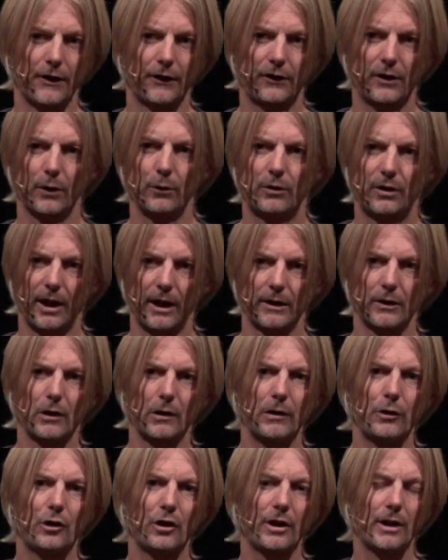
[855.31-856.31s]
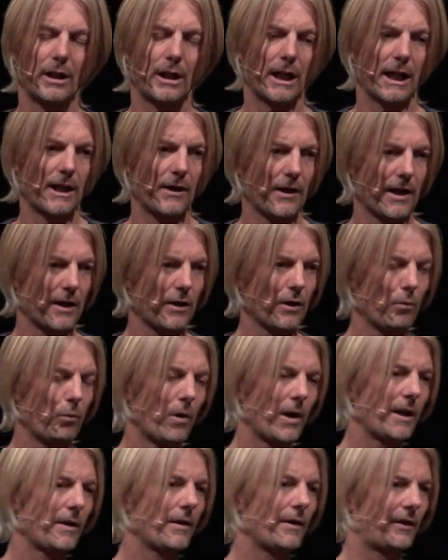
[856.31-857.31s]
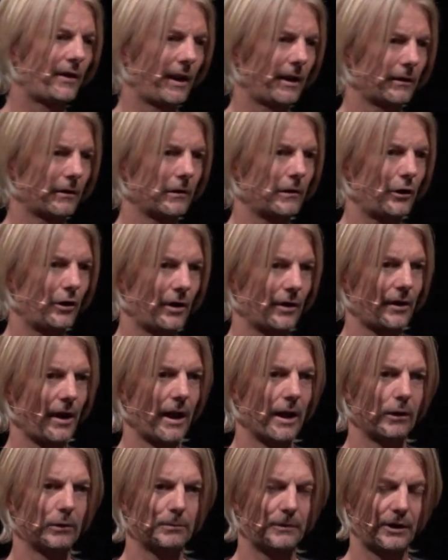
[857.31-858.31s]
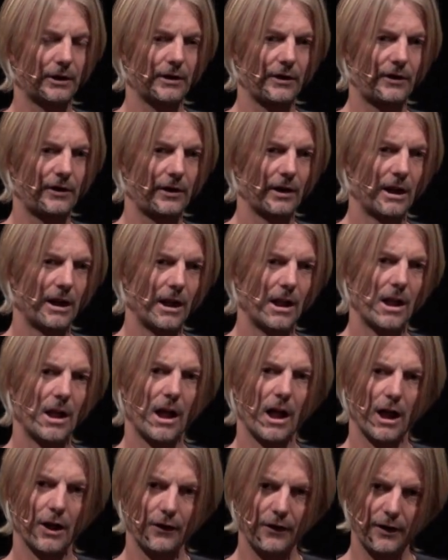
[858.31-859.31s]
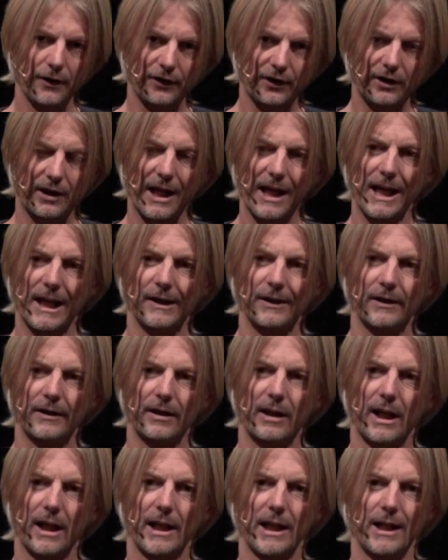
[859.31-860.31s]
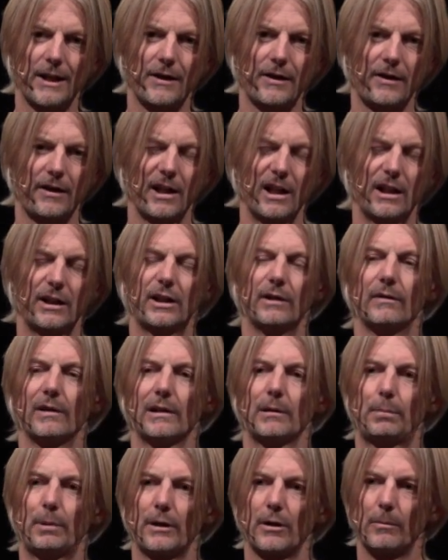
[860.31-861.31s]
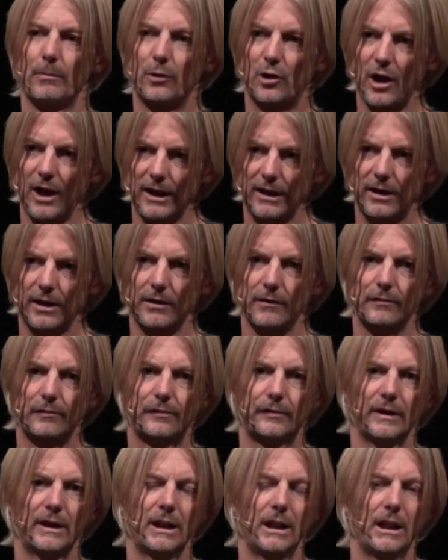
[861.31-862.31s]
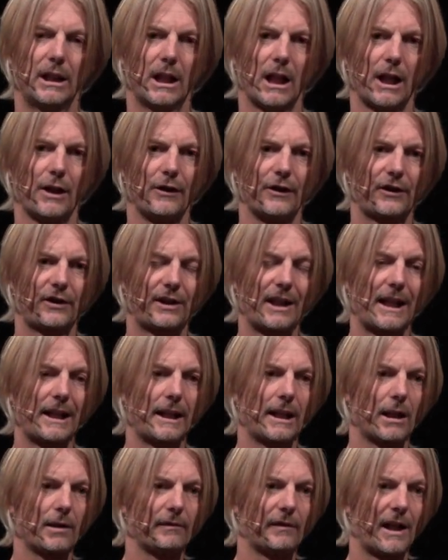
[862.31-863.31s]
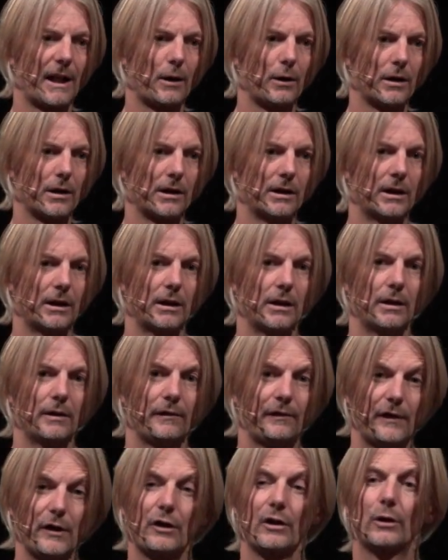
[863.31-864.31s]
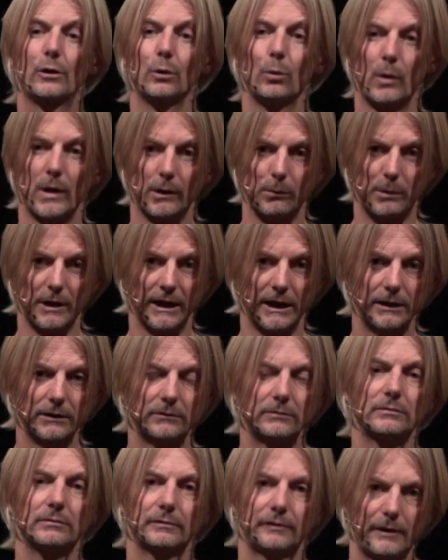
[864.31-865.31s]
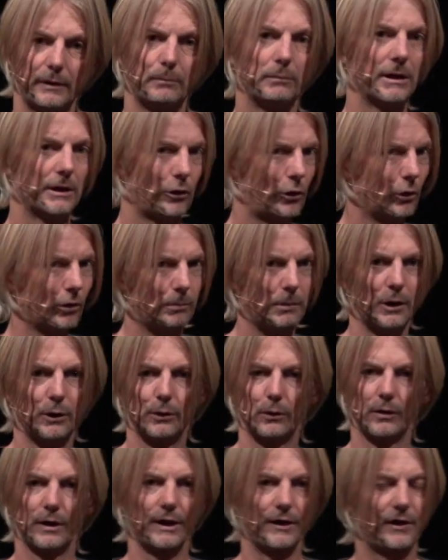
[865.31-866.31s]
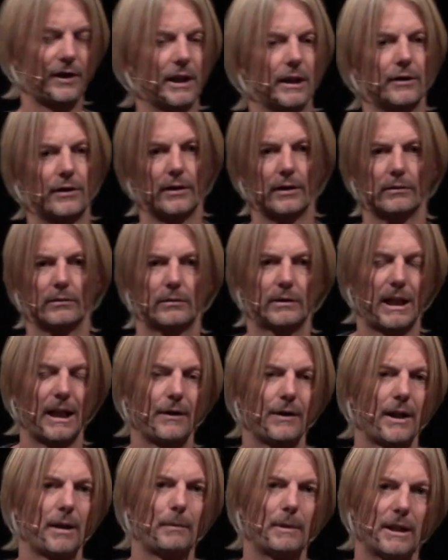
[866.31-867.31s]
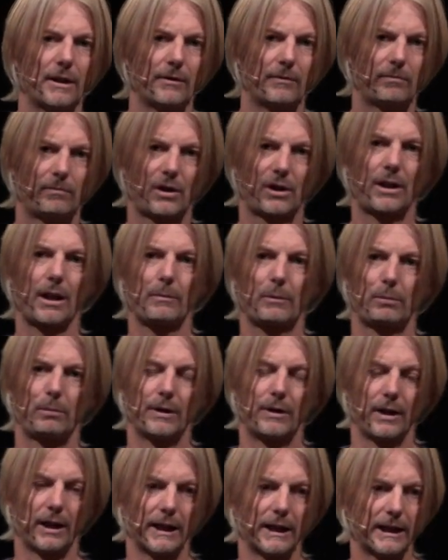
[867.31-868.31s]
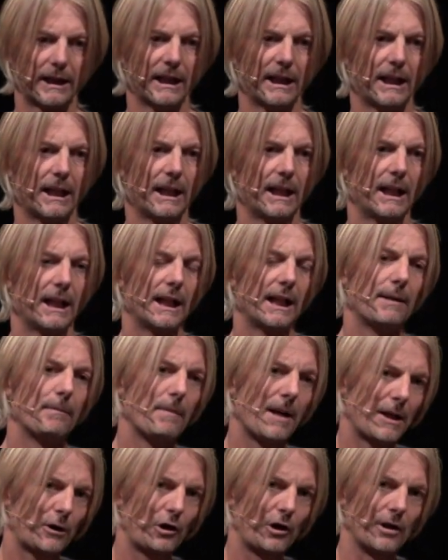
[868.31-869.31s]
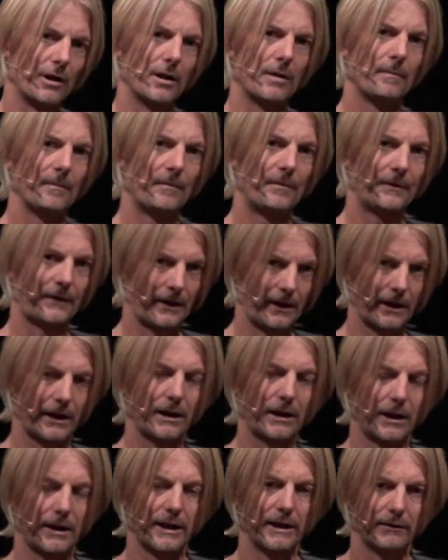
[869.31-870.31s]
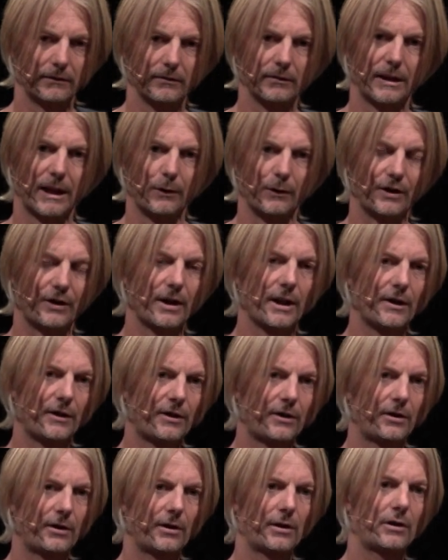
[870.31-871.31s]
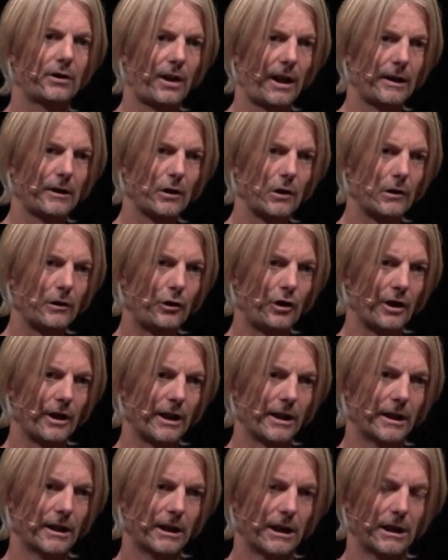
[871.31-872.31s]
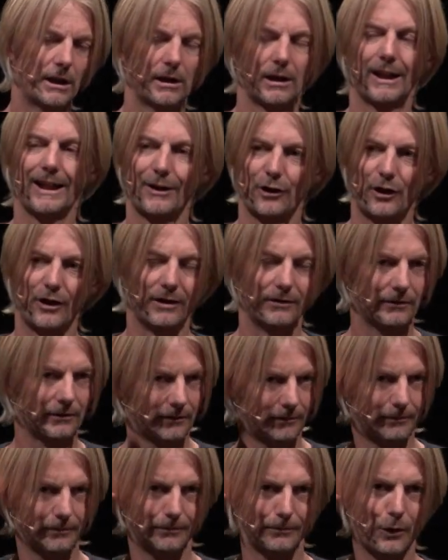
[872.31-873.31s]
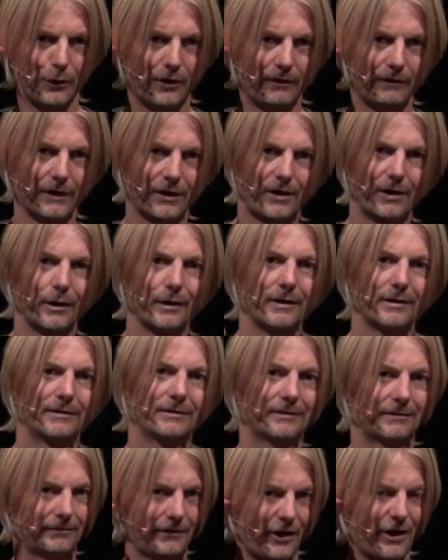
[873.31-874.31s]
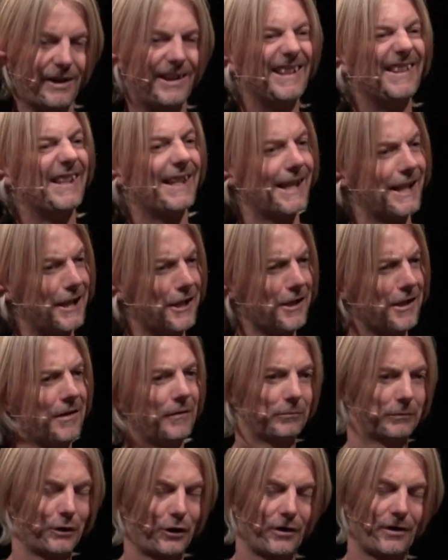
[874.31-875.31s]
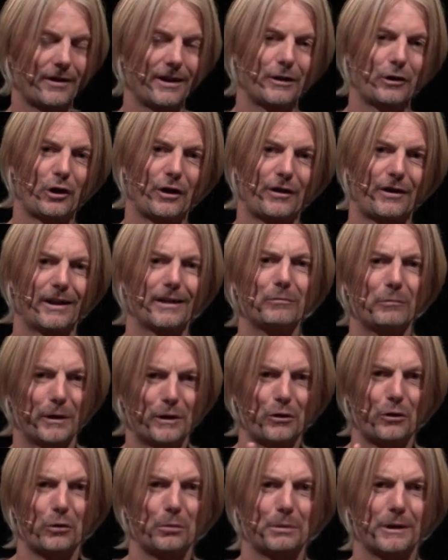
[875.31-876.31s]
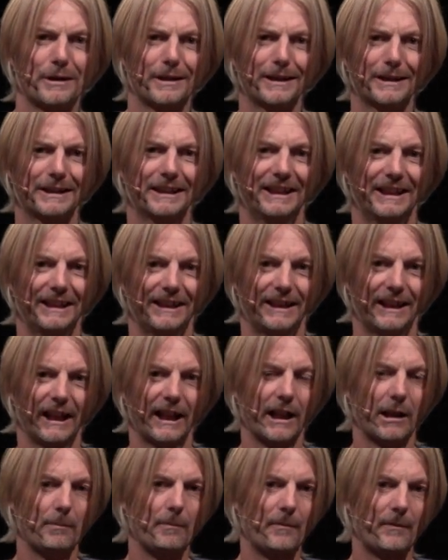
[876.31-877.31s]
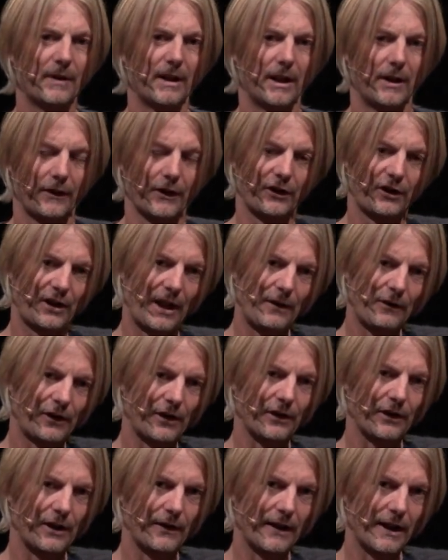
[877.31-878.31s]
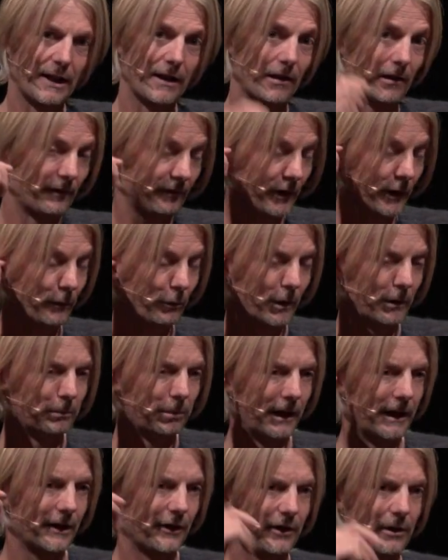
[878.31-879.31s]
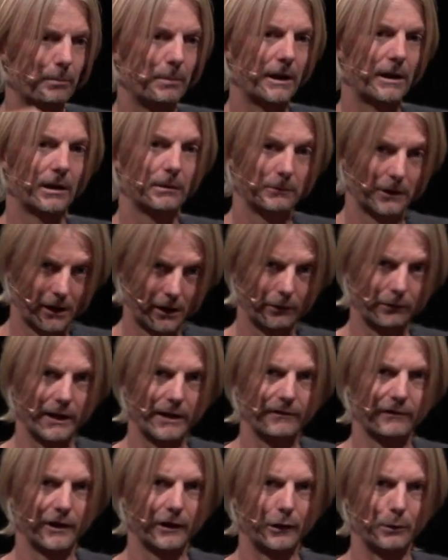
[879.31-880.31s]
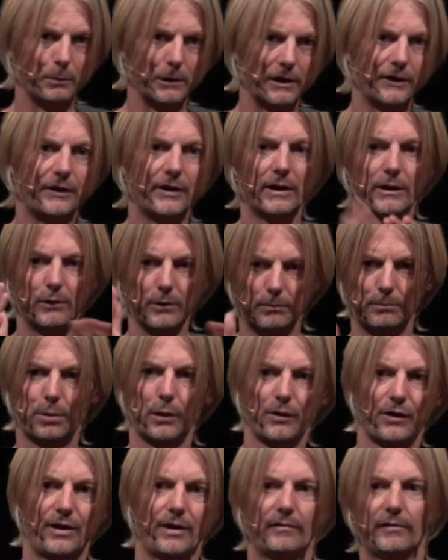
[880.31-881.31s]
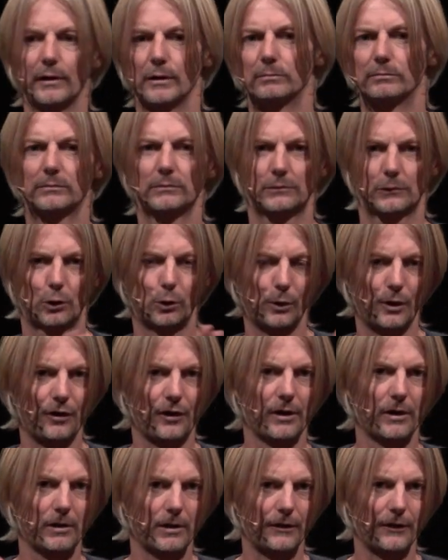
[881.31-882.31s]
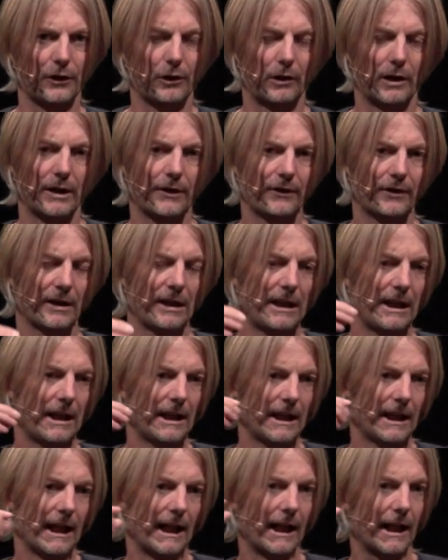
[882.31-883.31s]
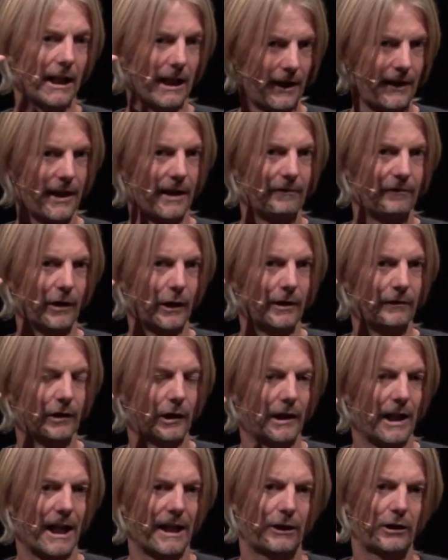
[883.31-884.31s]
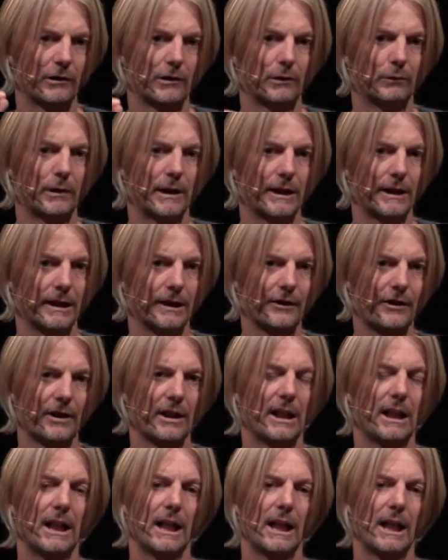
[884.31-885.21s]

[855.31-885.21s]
So technology, in, in the way that technology has helped us understand and develop an objective understanding of our physical well-being, Fitbit, jawbone, all these things that count how many steps we take. Imagine, and it now exists, technology, and actually it, most of it's going to sit in the ear, which is an interesting thing. We can talk about that. Um, the sensors in the ear are very well placed to pick up heart rate variability, good proxy for cortisol and stress, uh, and they're very, very accurate readings.